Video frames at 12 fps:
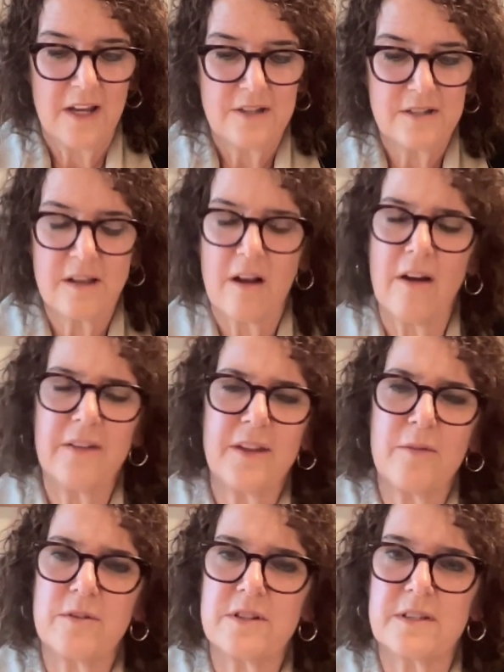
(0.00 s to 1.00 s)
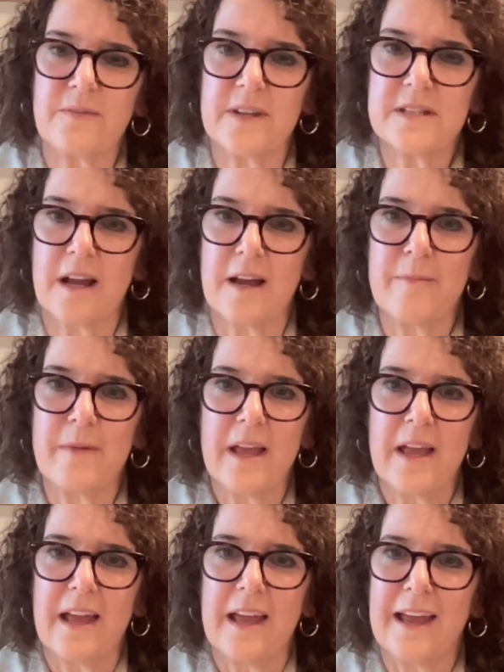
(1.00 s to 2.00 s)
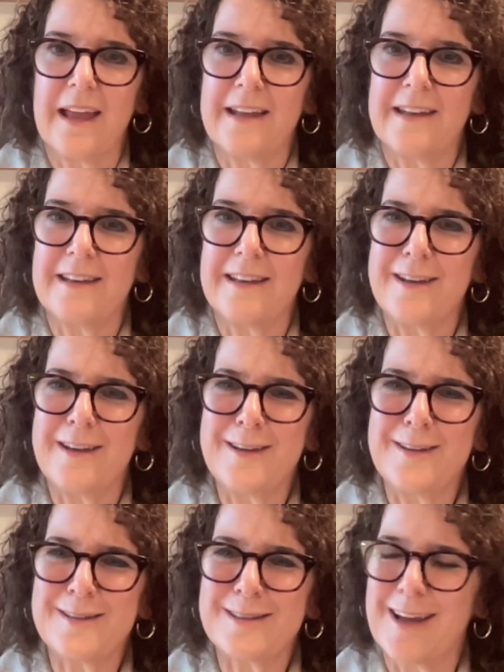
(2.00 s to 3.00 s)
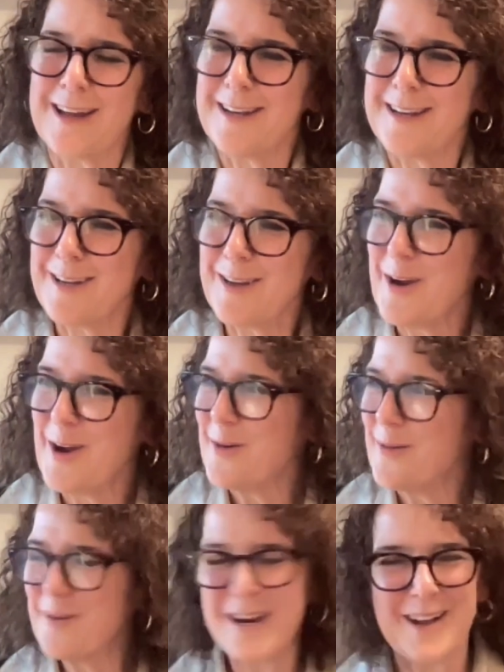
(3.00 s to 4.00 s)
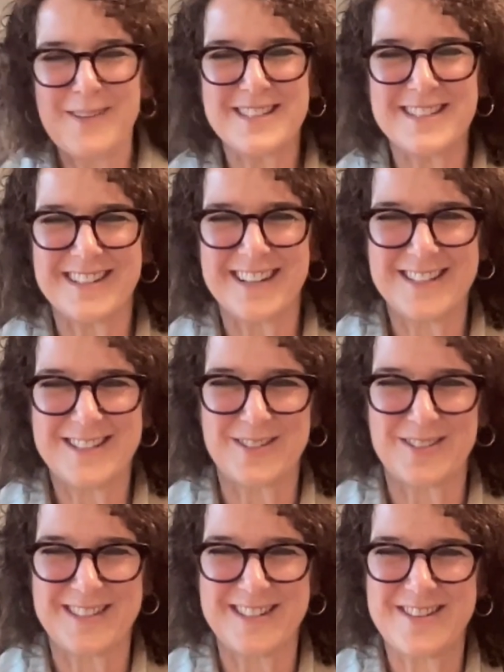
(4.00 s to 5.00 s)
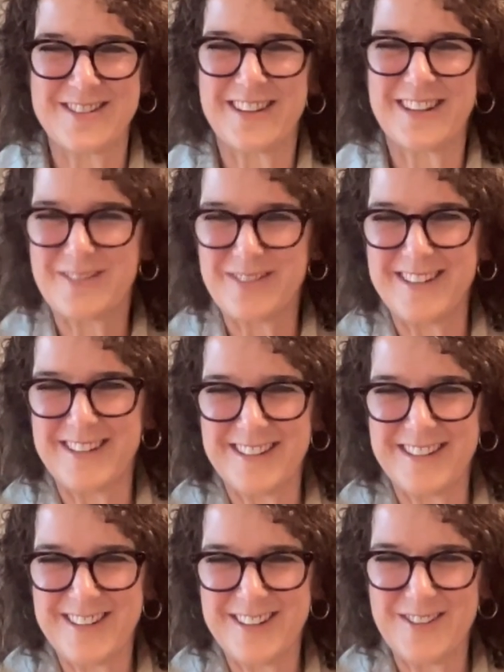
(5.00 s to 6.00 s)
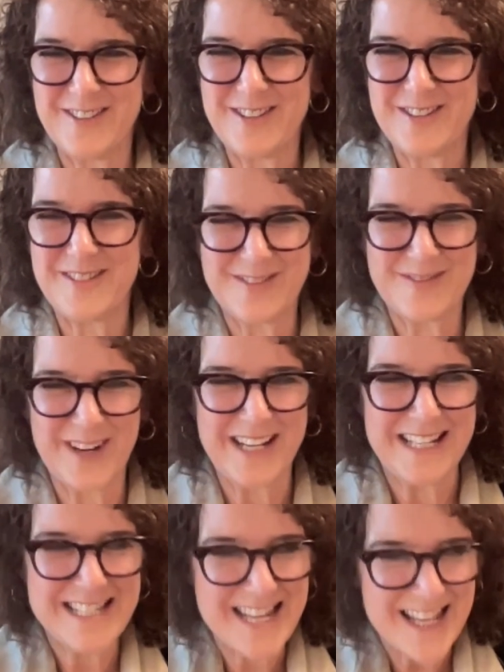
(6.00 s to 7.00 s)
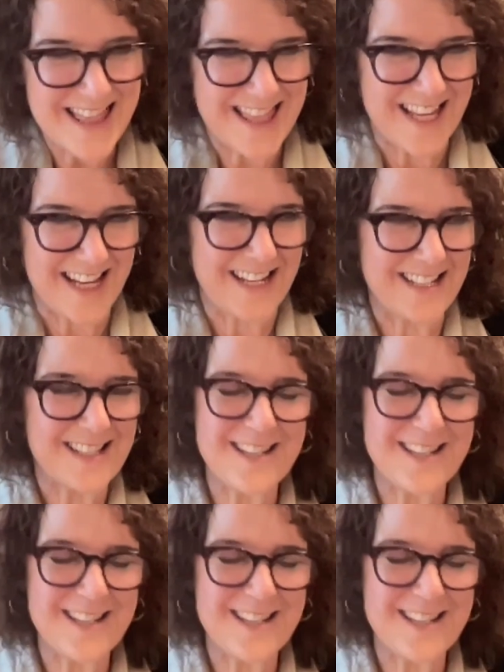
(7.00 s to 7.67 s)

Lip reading: she said, "Oh, I think we'll just FaceTime." And he just thought, like, when I was a high school senior, like you went and did things.